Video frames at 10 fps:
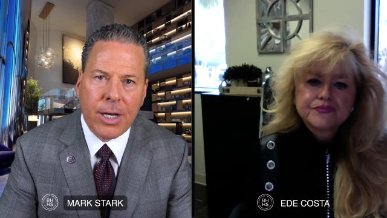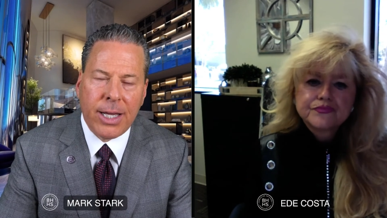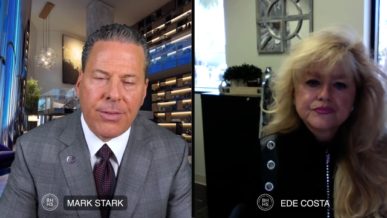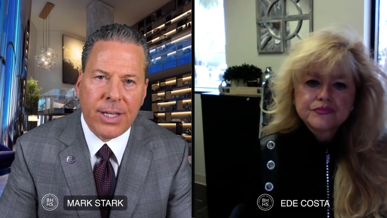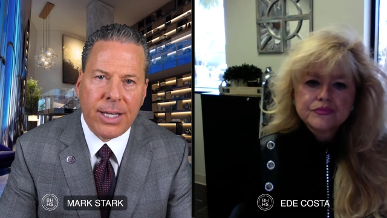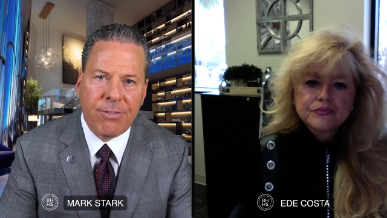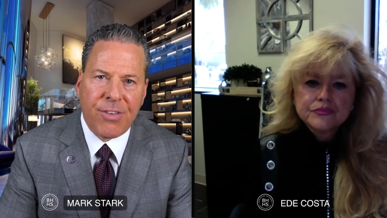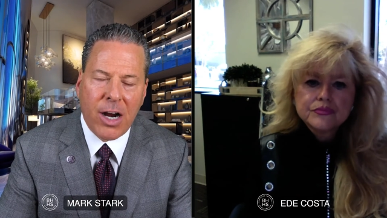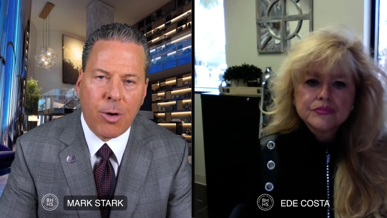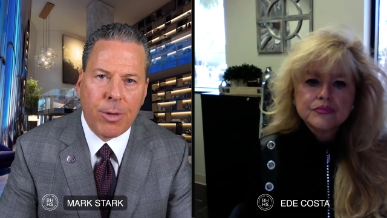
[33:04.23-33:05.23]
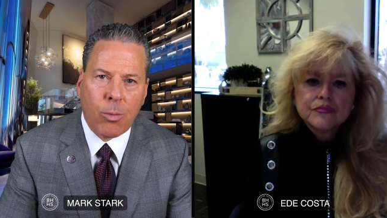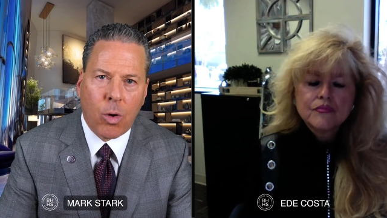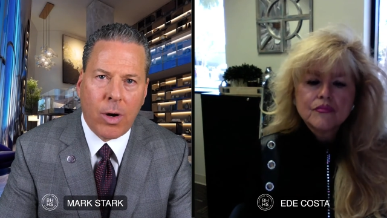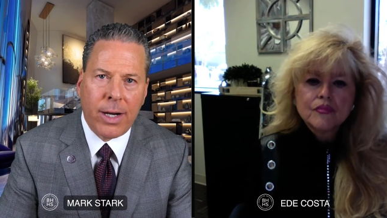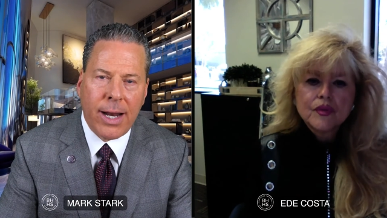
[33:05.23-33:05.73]
Speaker 1: I mean, in the environment
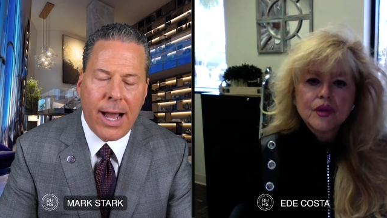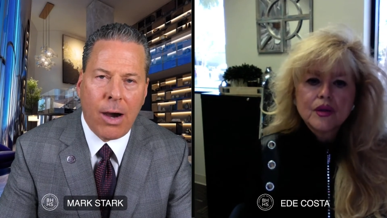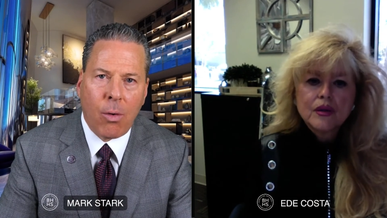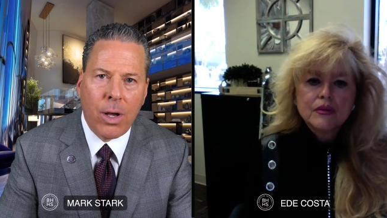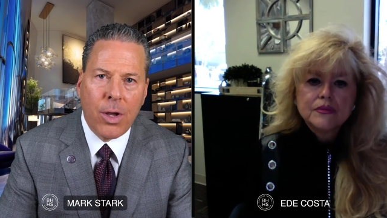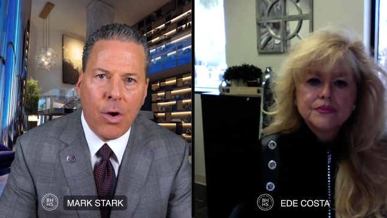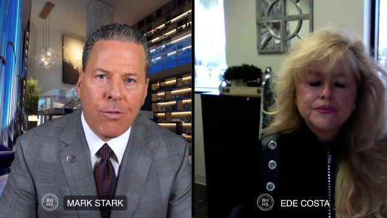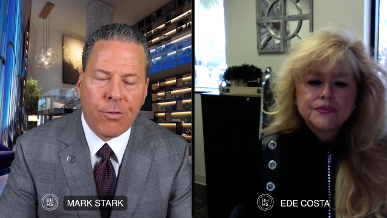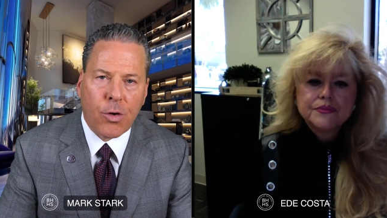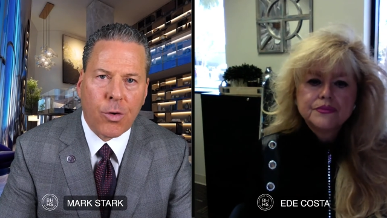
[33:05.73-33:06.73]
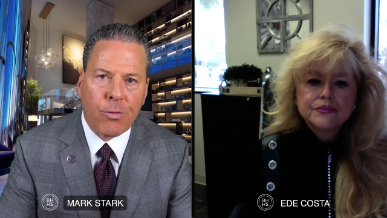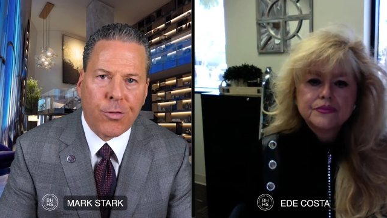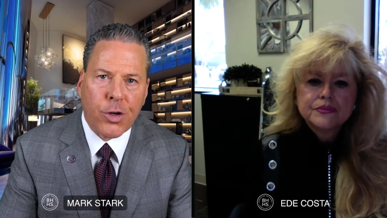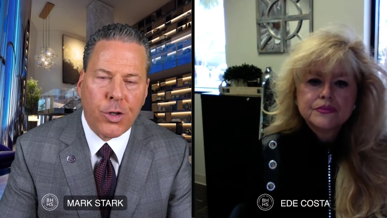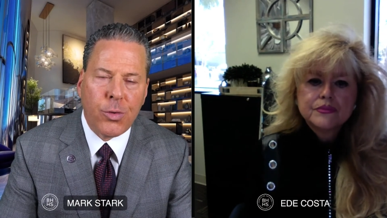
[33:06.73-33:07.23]
we're in now, for
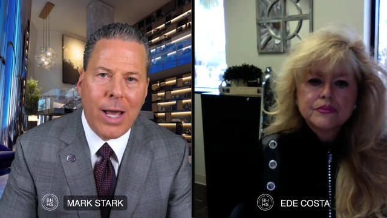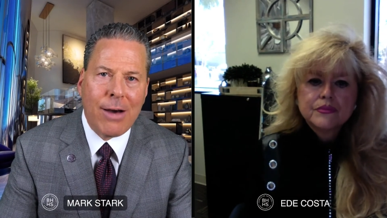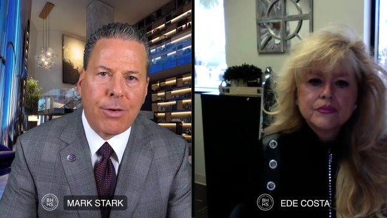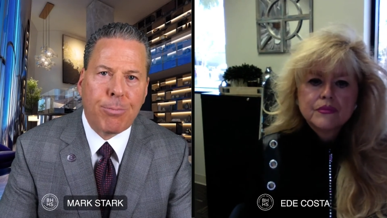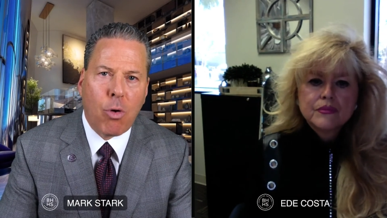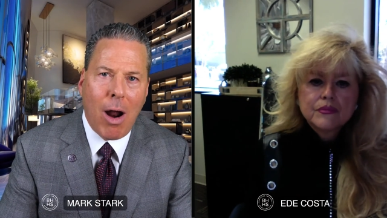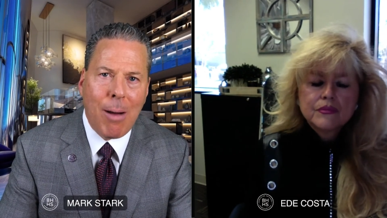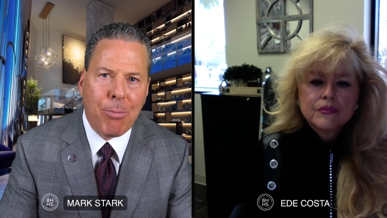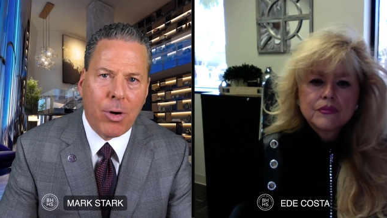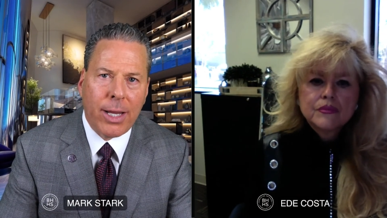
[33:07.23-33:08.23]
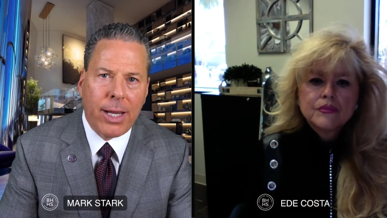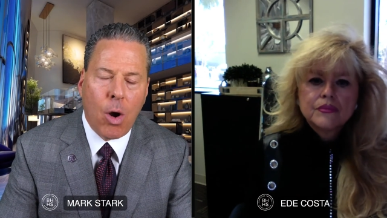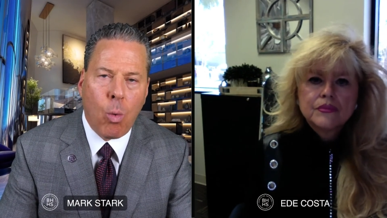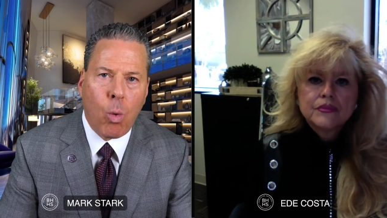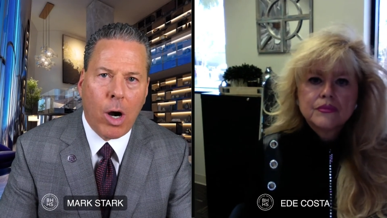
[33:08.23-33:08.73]
for you to have a
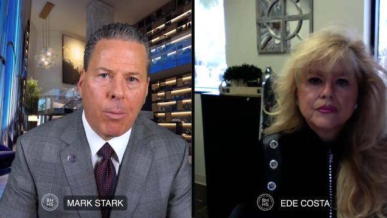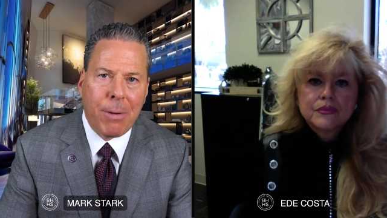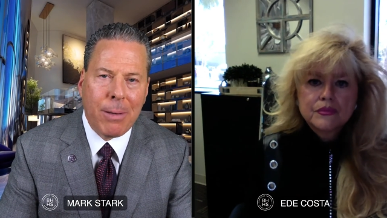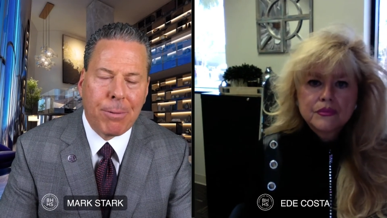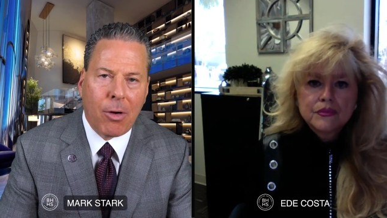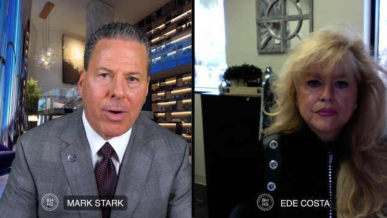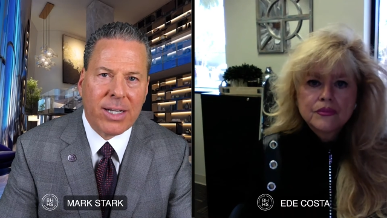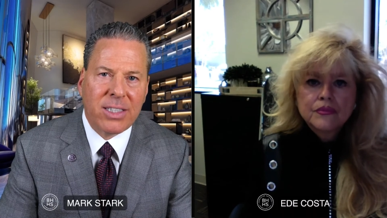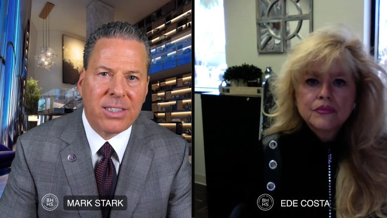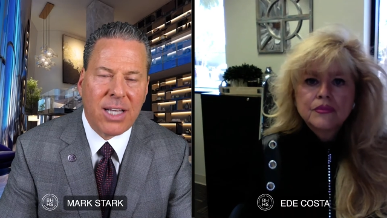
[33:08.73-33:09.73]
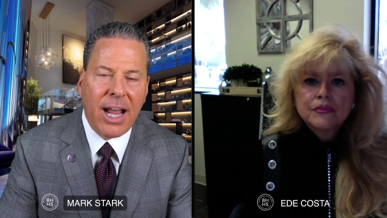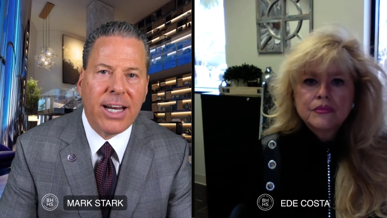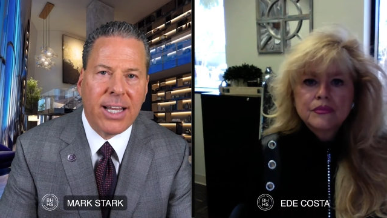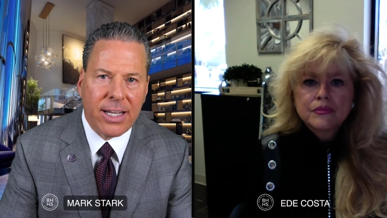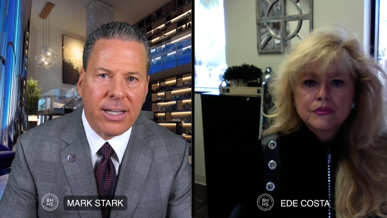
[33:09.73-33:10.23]
property where people are
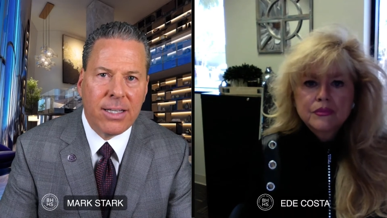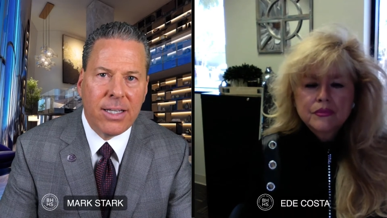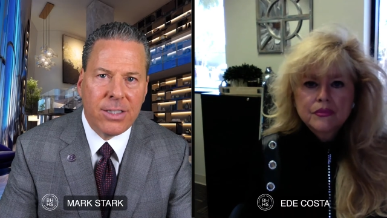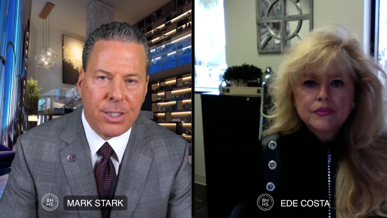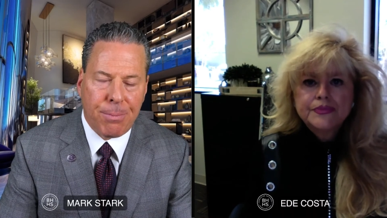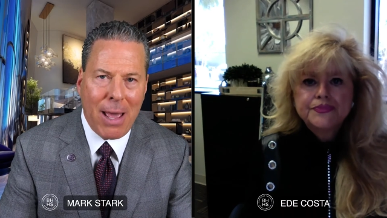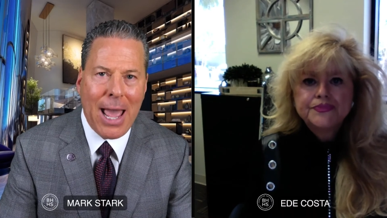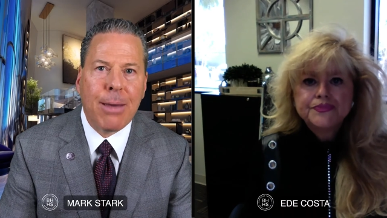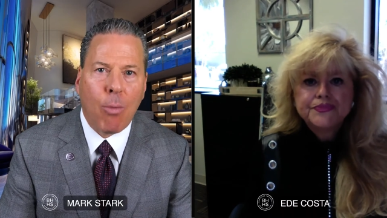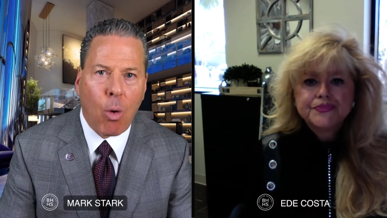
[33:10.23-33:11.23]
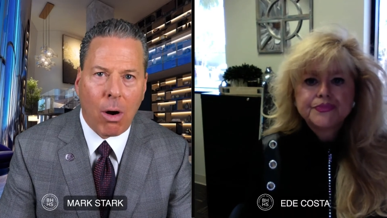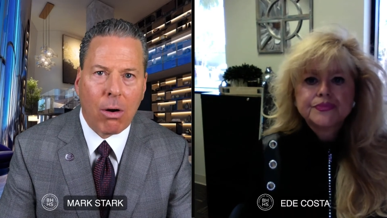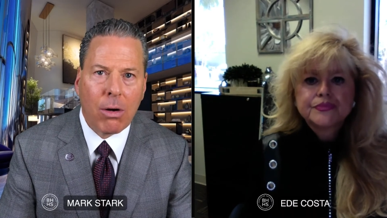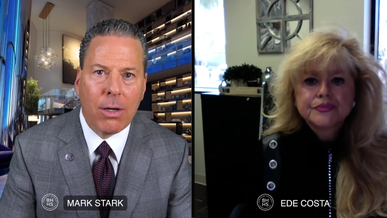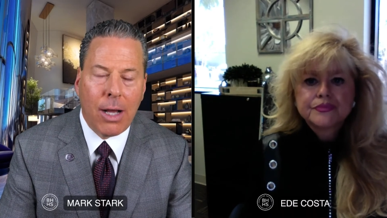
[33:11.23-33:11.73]
excited to pay
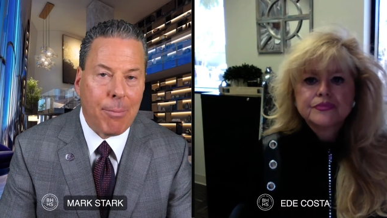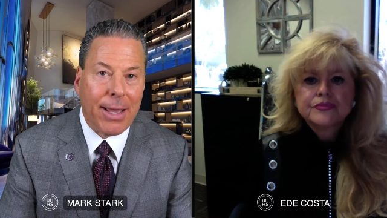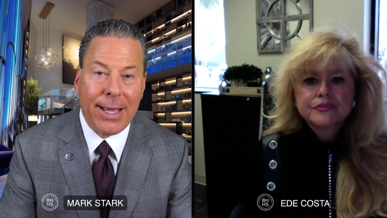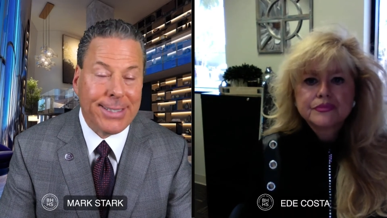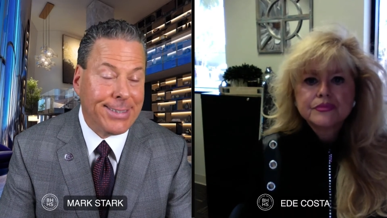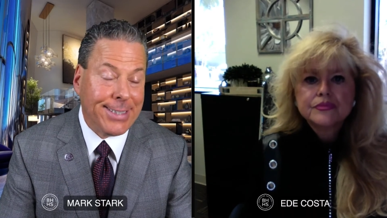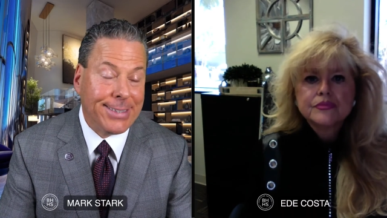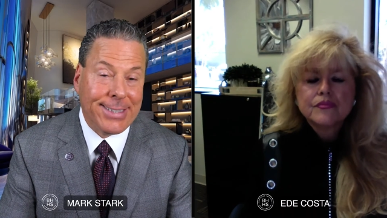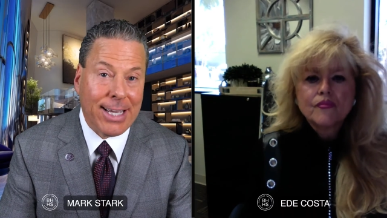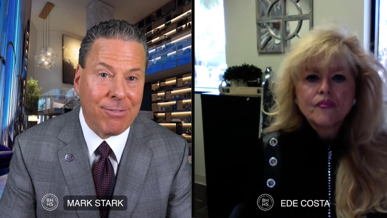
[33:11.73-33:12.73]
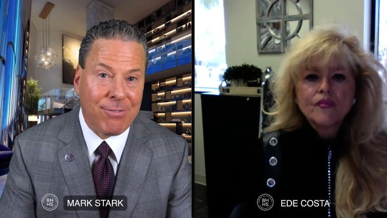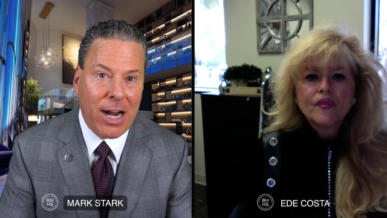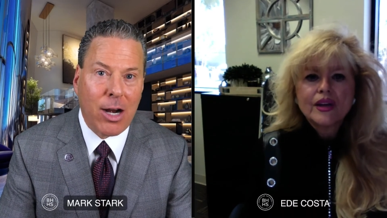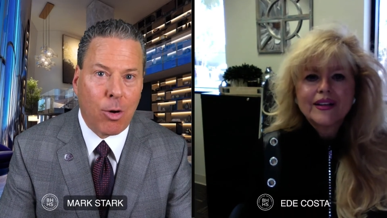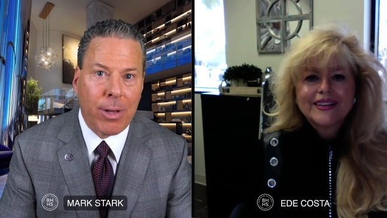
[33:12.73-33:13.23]
more, I mean, it's just the
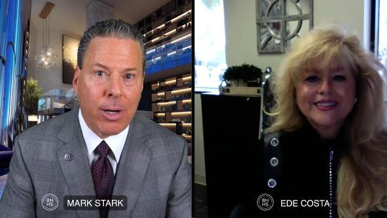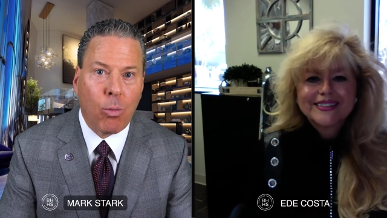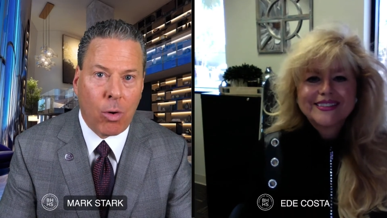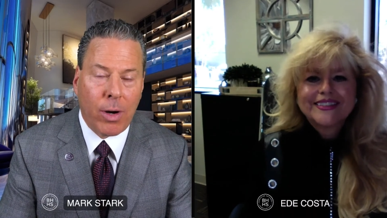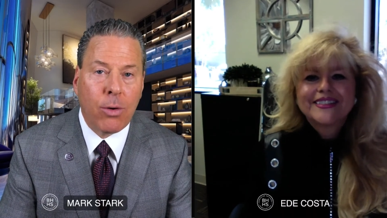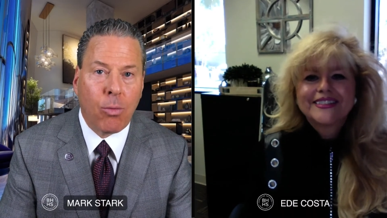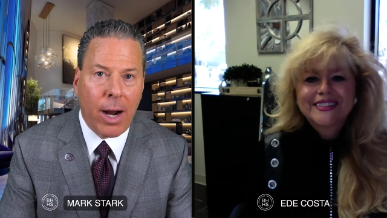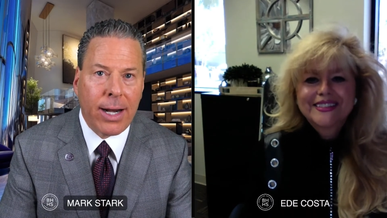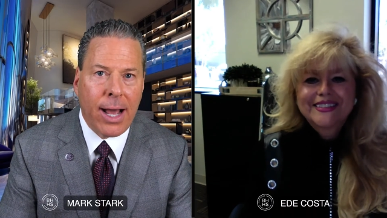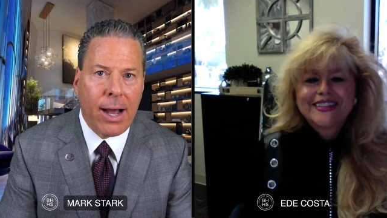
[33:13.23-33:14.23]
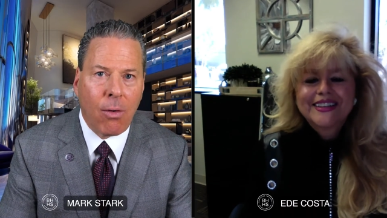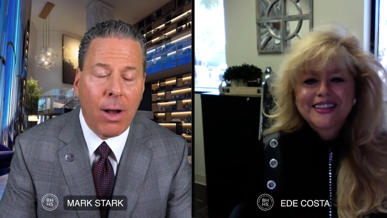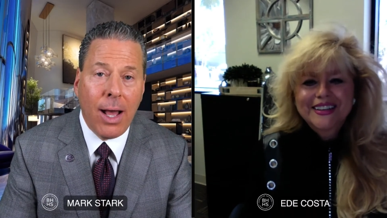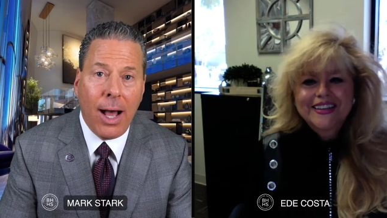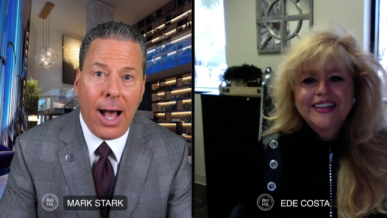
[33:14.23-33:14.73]
environment we're in right now.